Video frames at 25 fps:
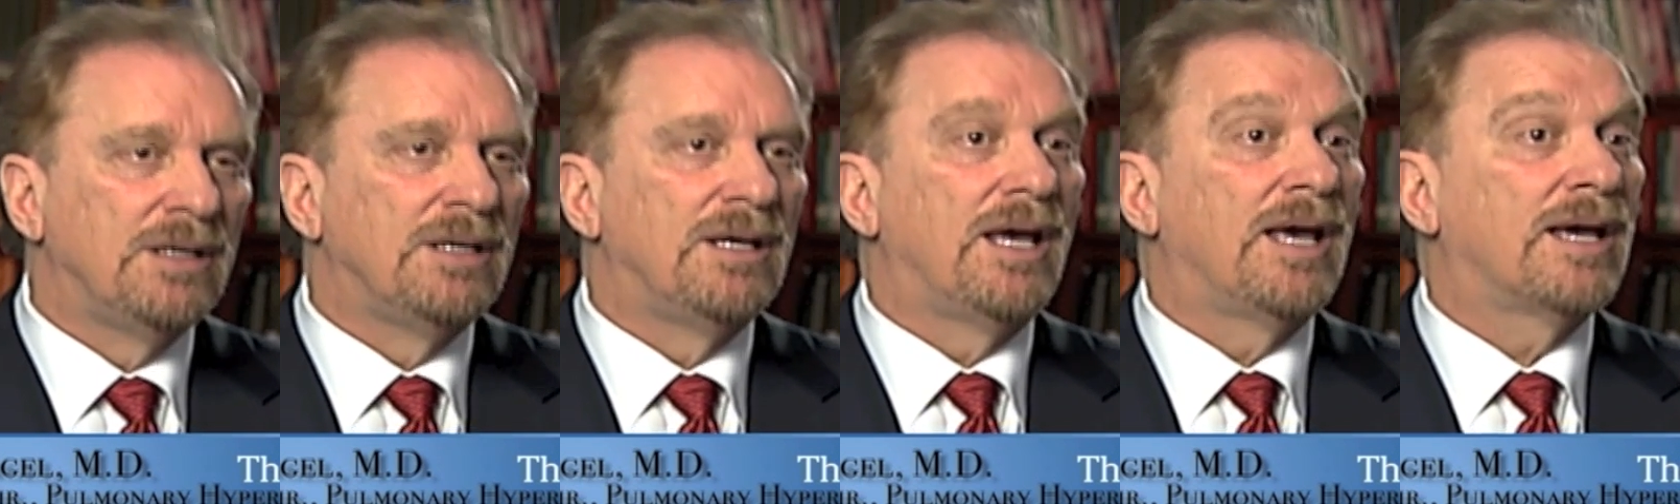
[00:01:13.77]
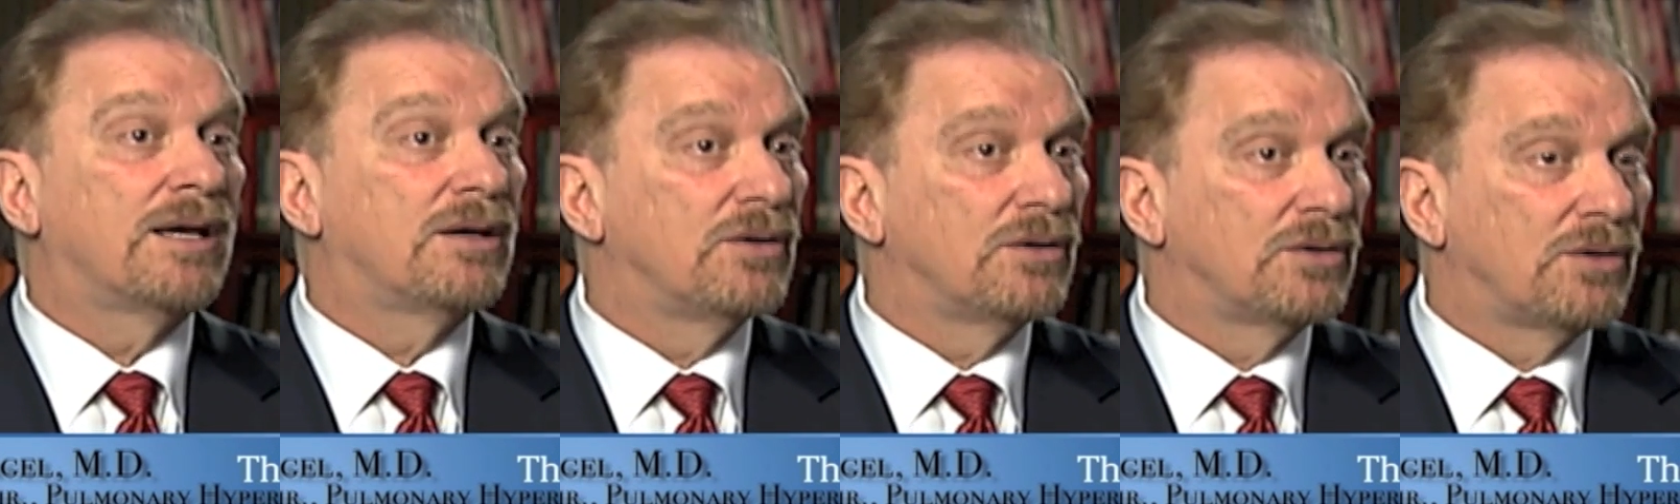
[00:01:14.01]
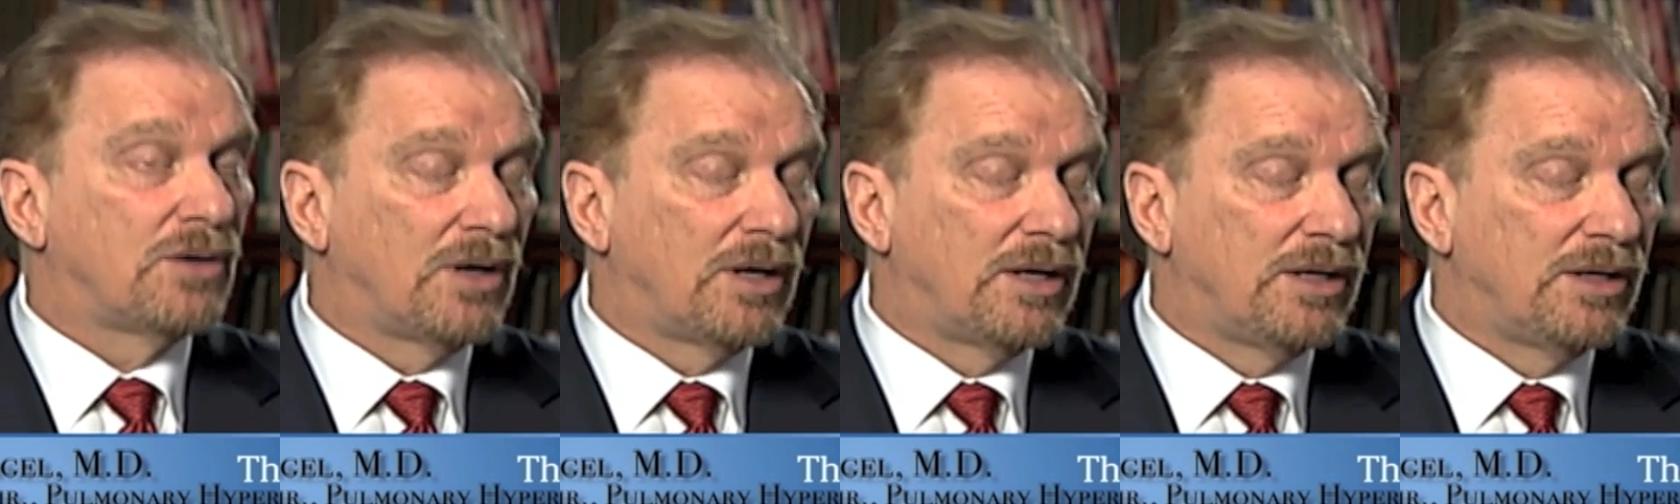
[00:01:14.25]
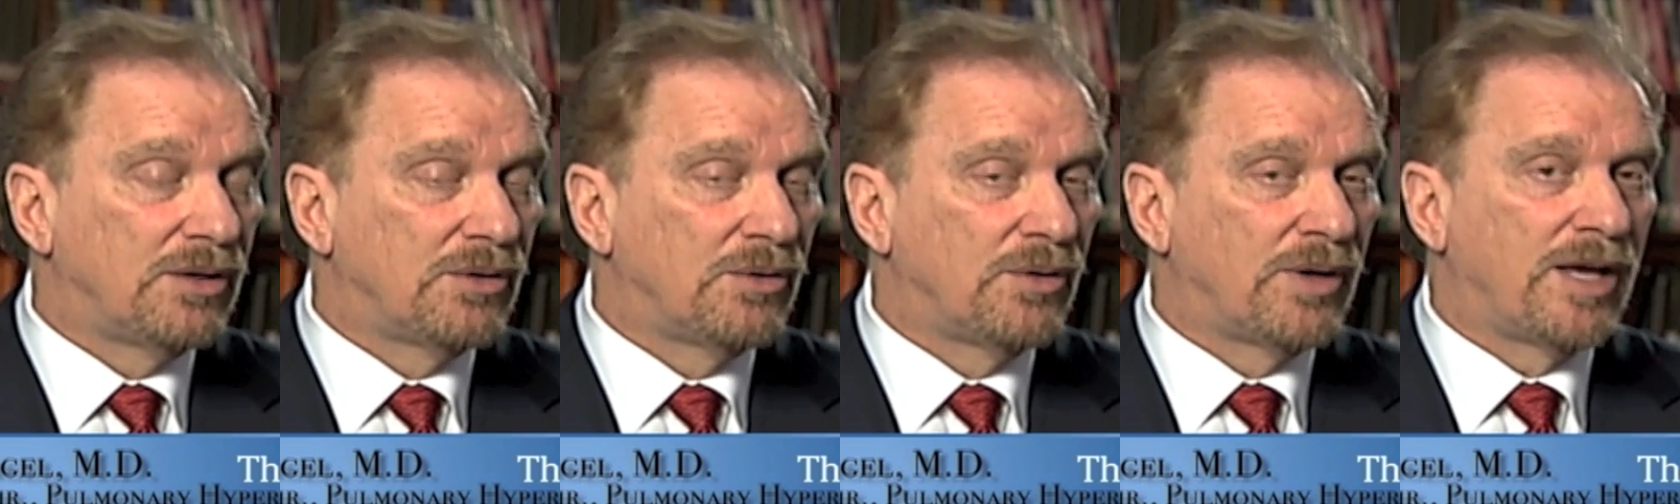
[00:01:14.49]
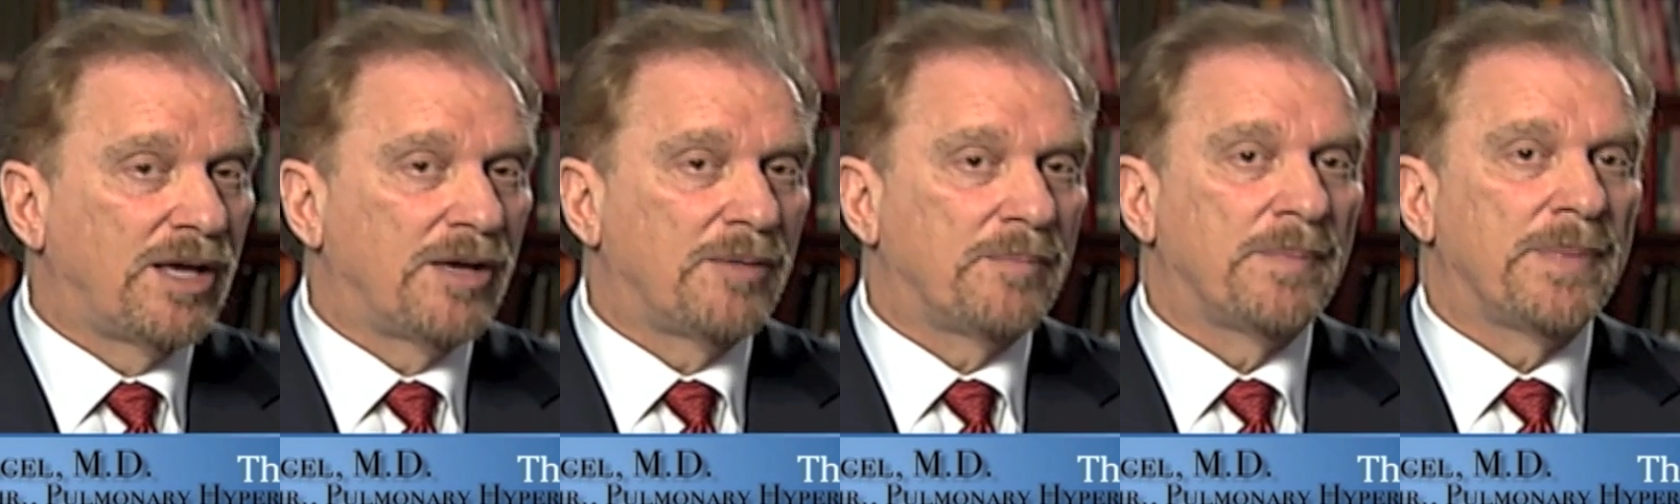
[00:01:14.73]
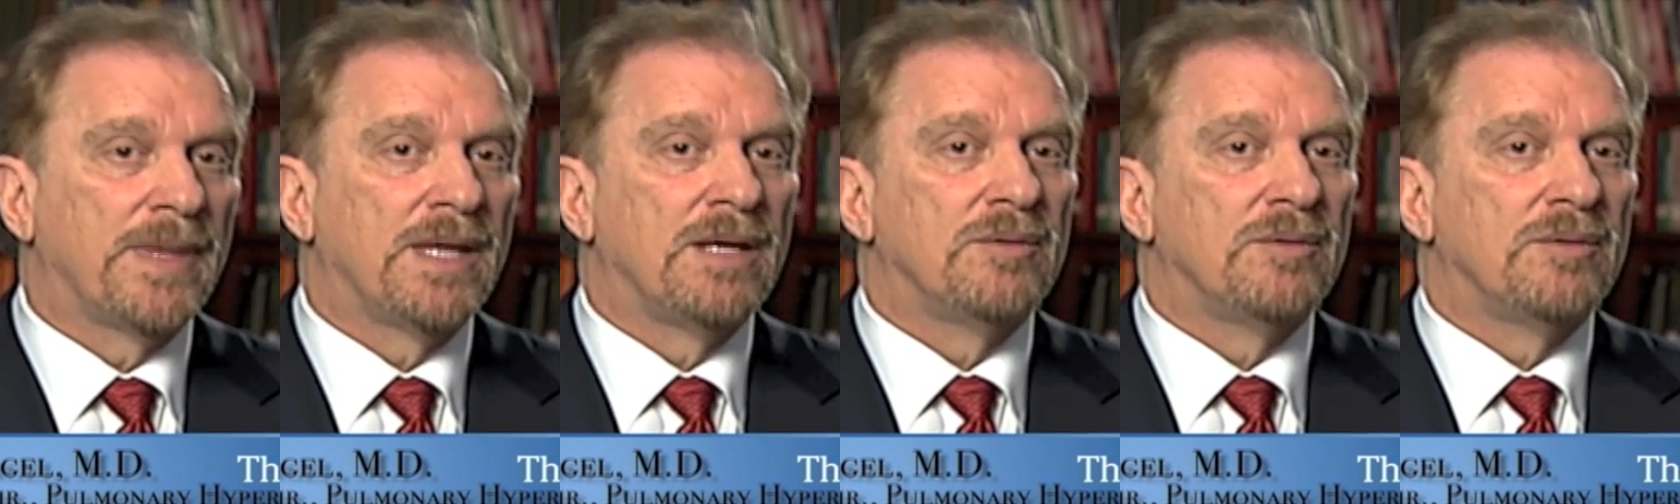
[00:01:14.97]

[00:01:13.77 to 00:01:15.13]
echocardiogram,